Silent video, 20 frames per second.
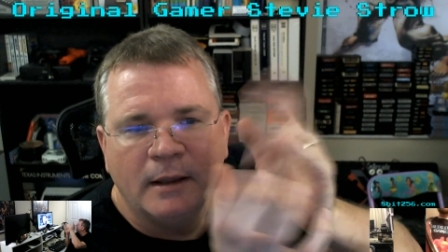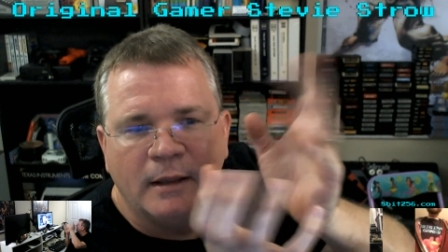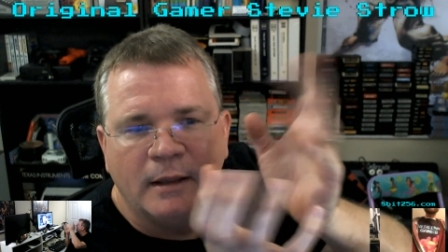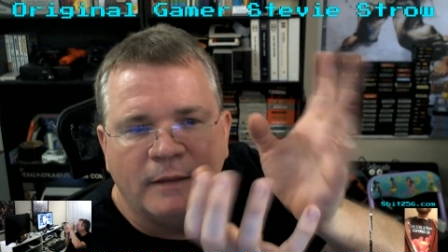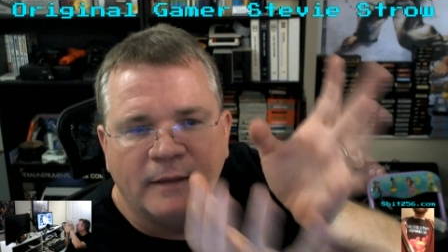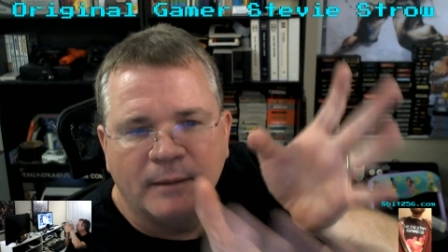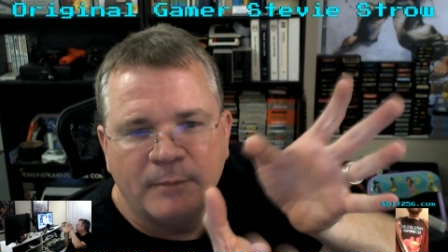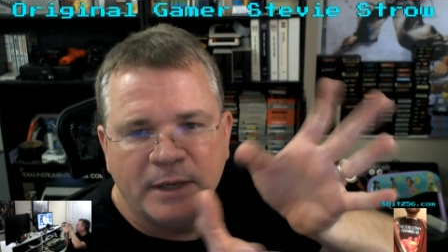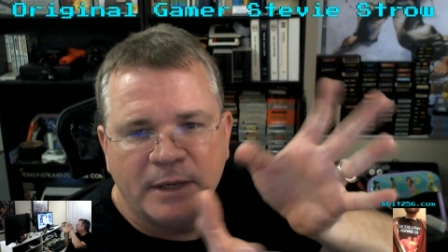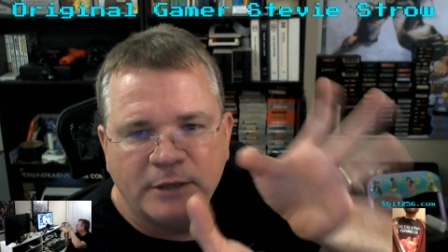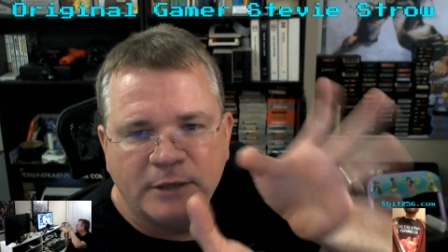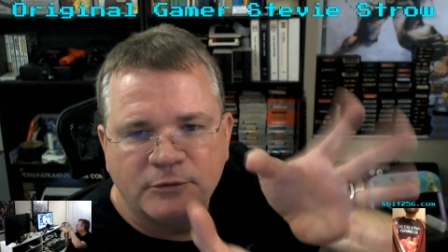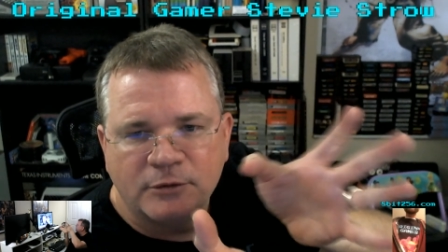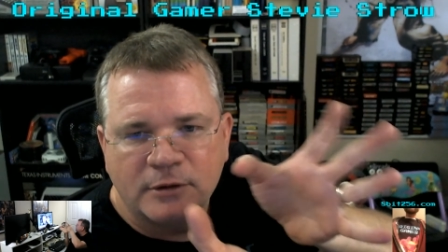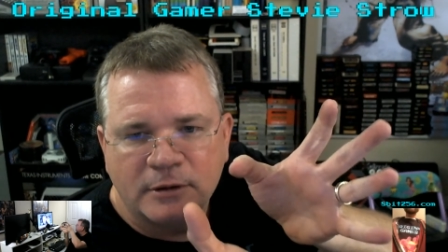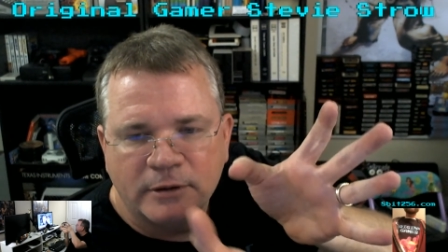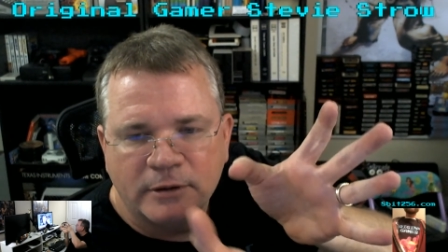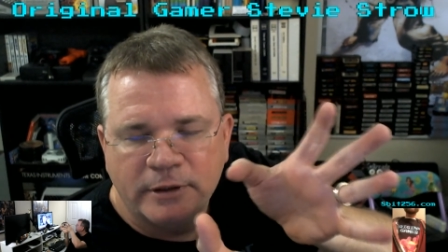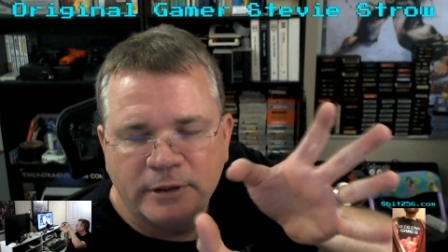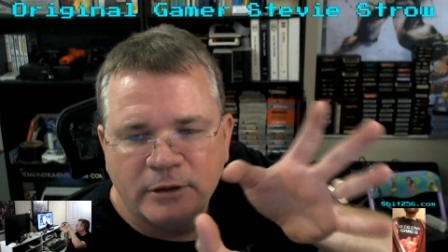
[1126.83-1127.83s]
that makes your
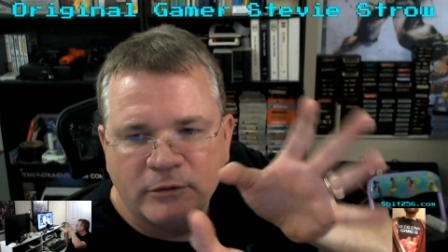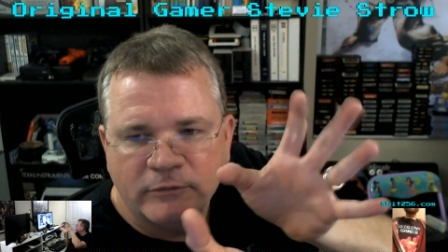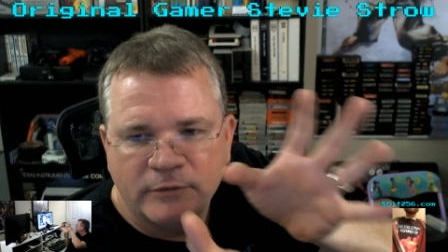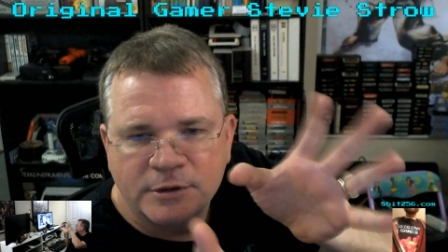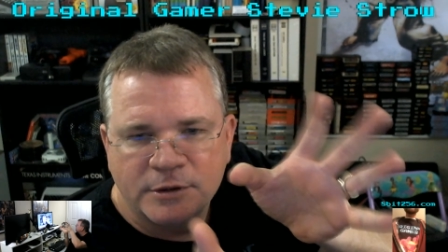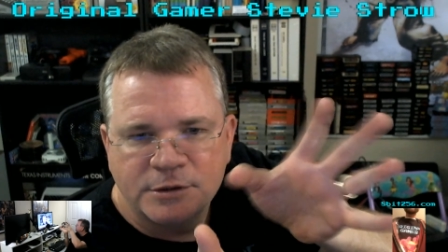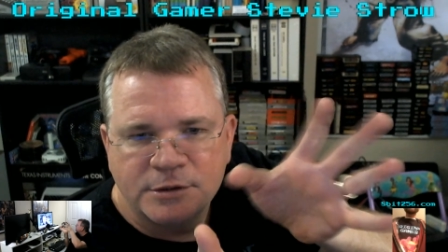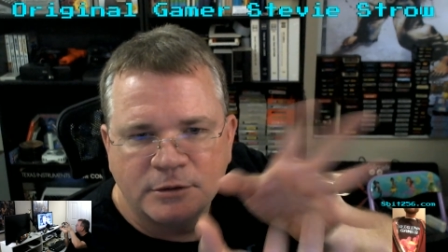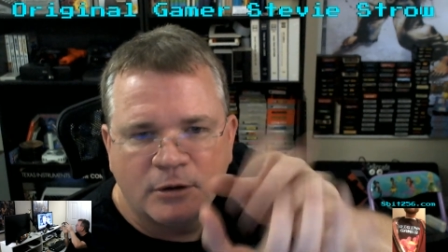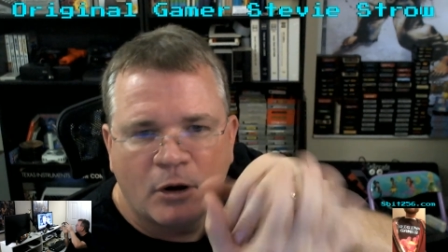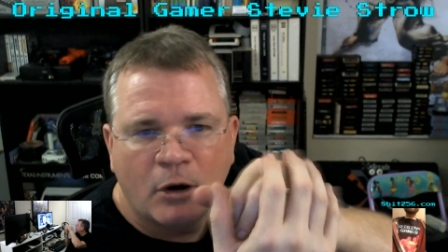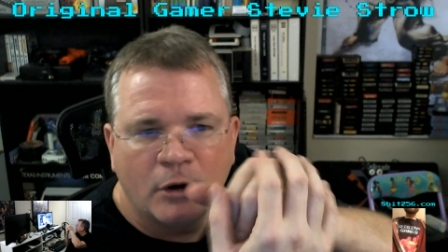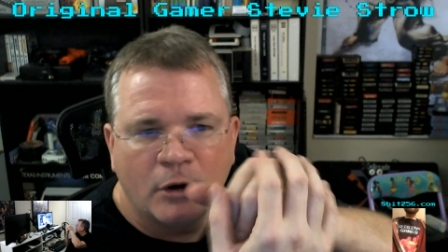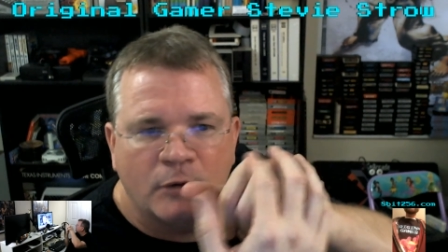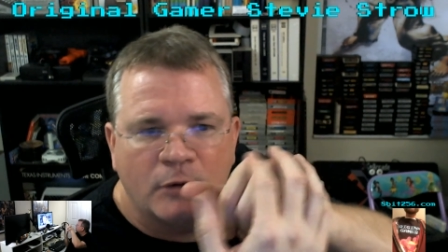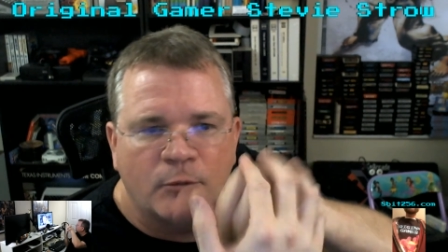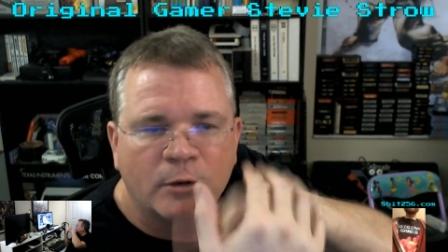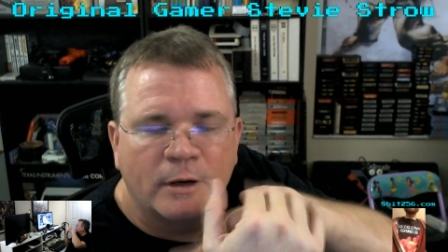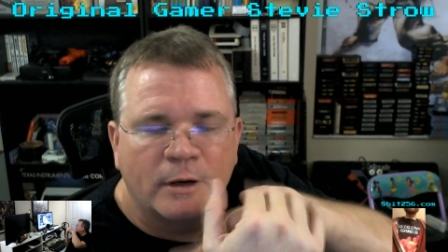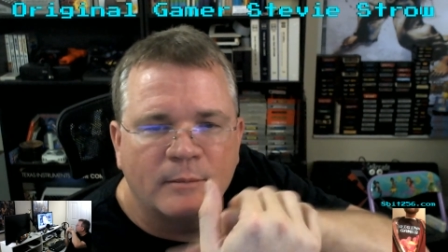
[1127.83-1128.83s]
ColecoVision
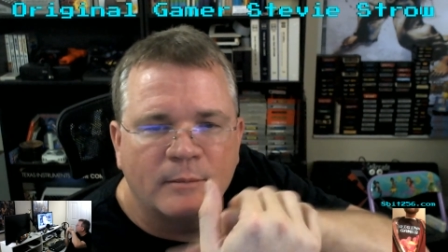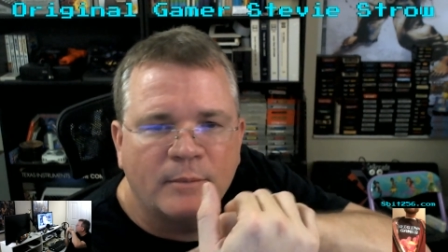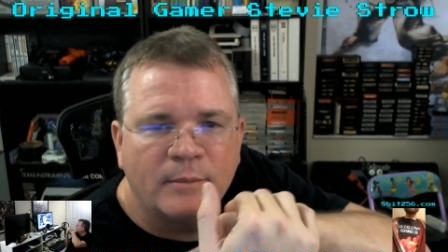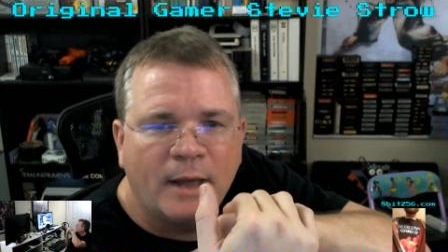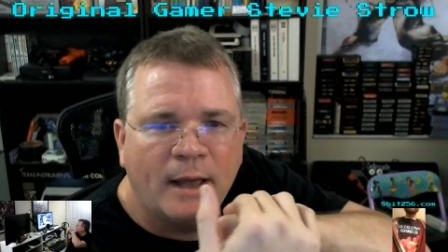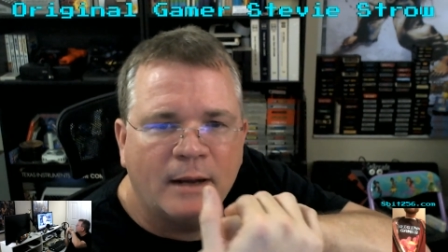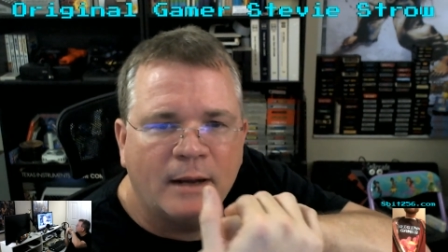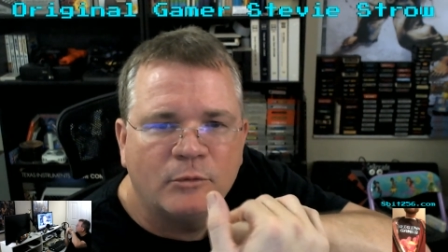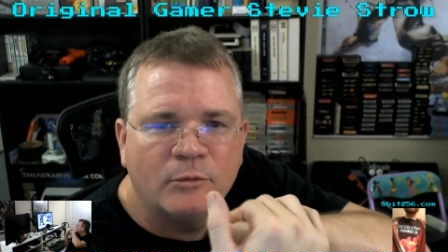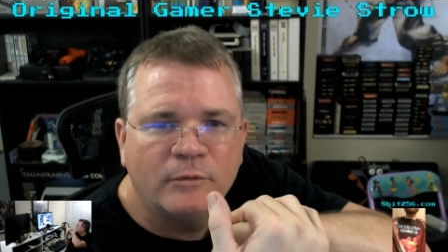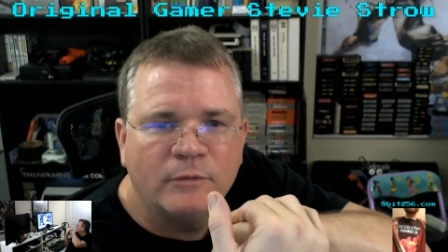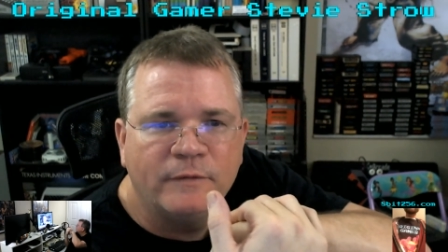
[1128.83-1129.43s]
hardware compatible